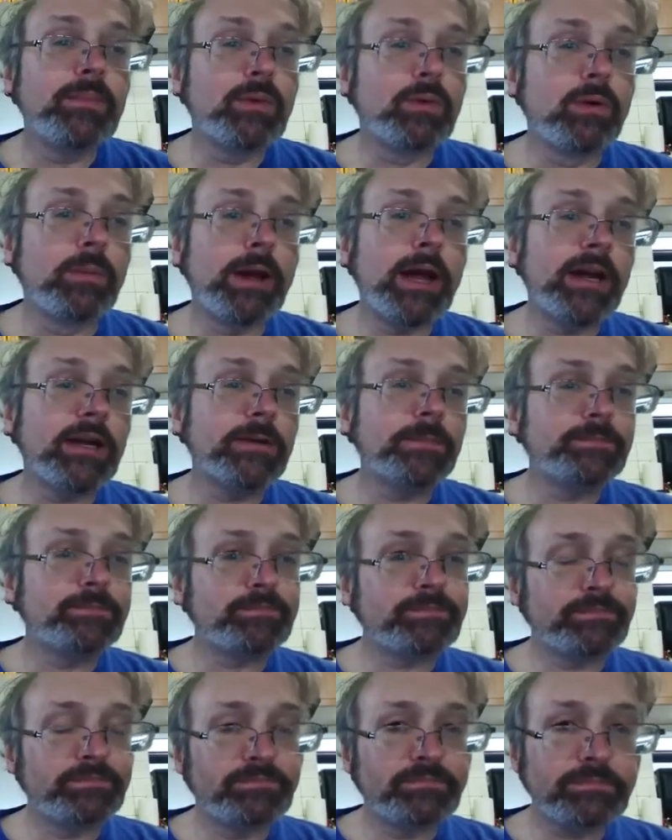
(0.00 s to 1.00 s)
we're back.
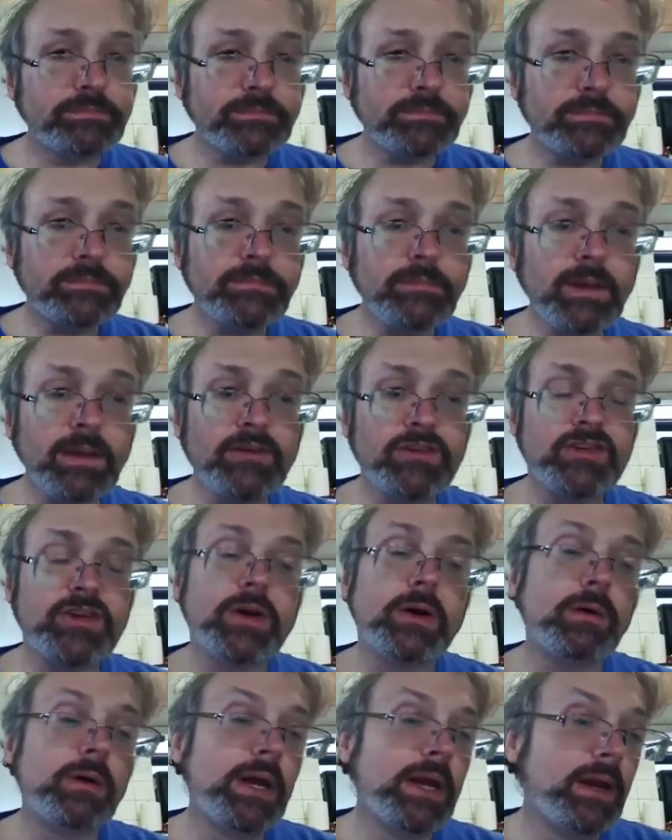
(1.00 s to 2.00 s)

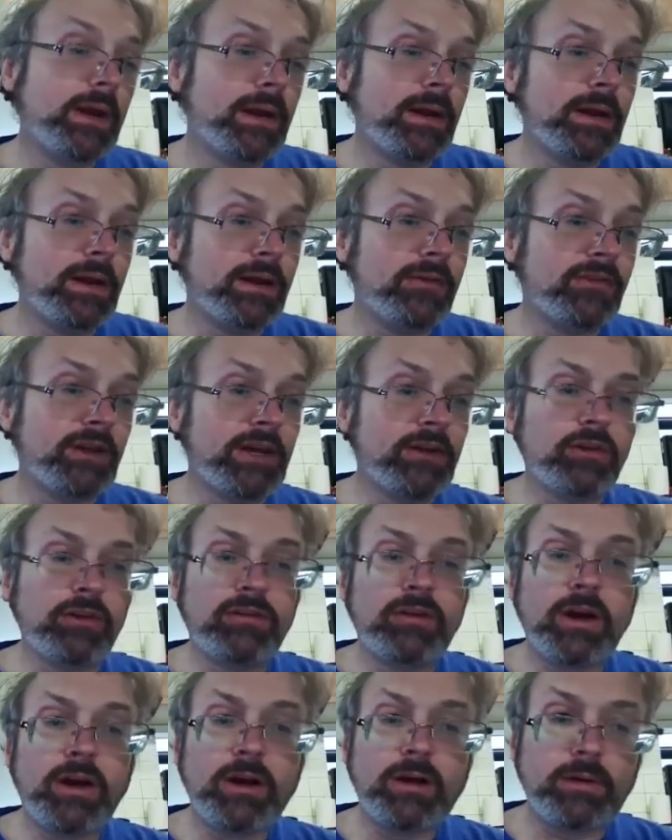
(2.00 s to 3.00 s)
So it's actually
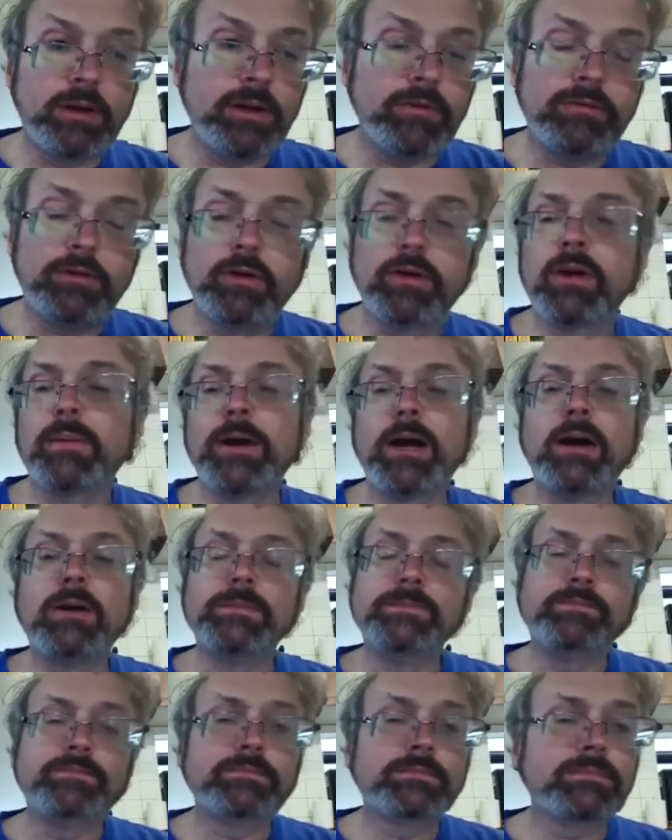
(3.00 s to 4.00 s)
done. It took
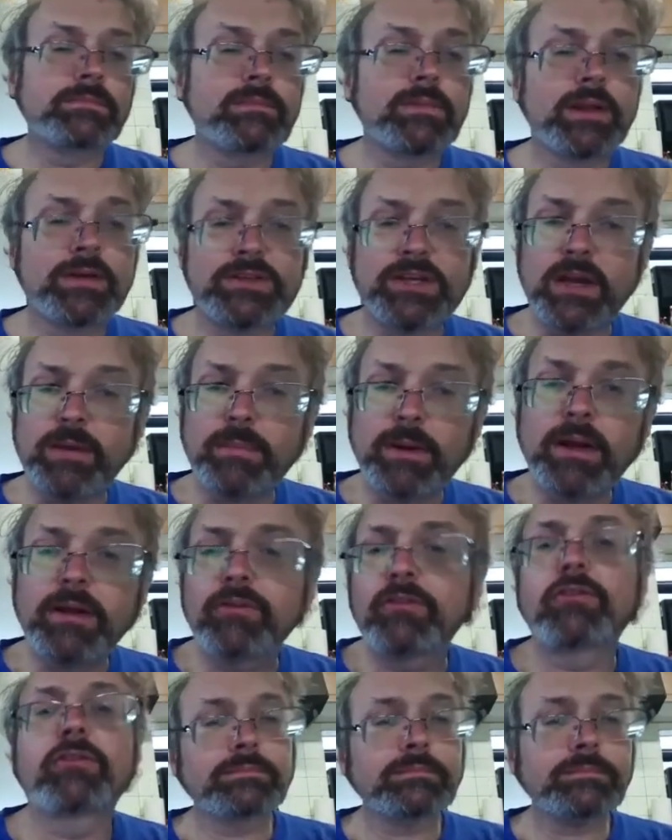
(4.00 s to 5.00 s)
about 10
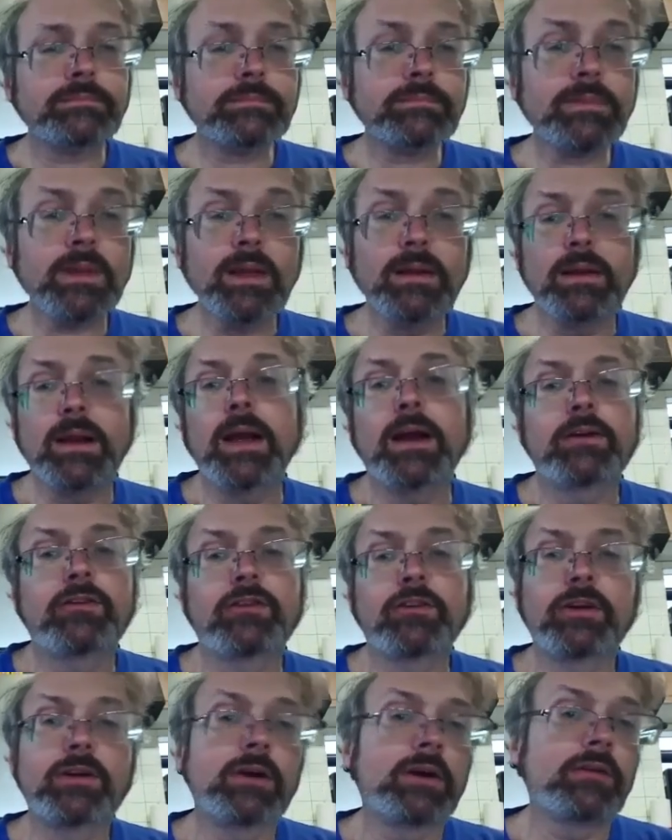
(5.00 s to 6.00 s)
minutes.
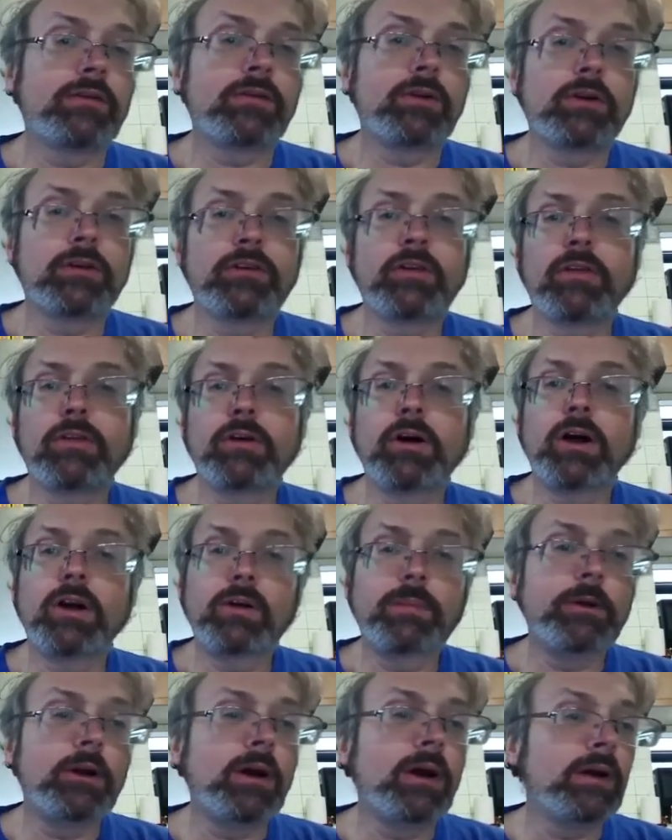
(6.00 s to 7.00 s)
Actually, not as long as I thought, to
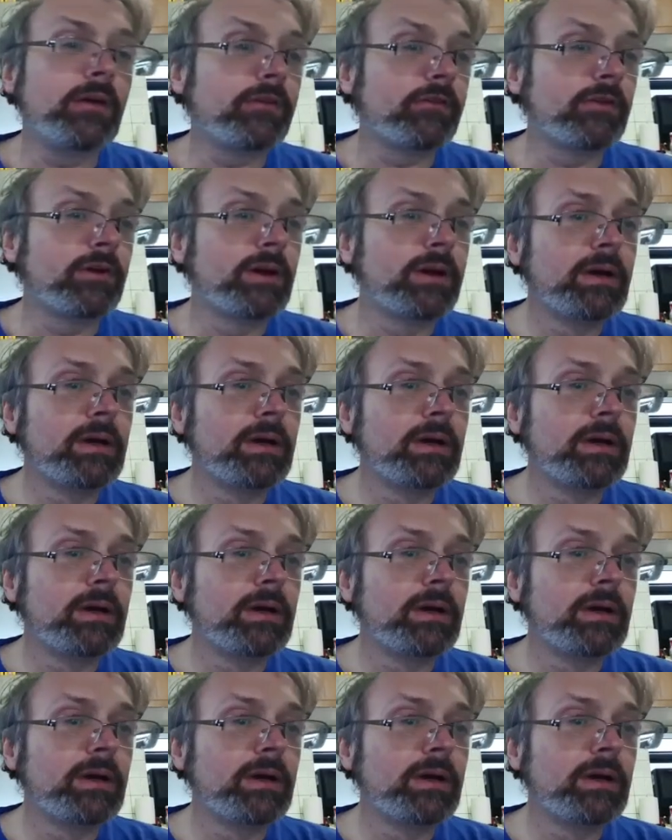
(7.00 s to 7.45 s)
be honest.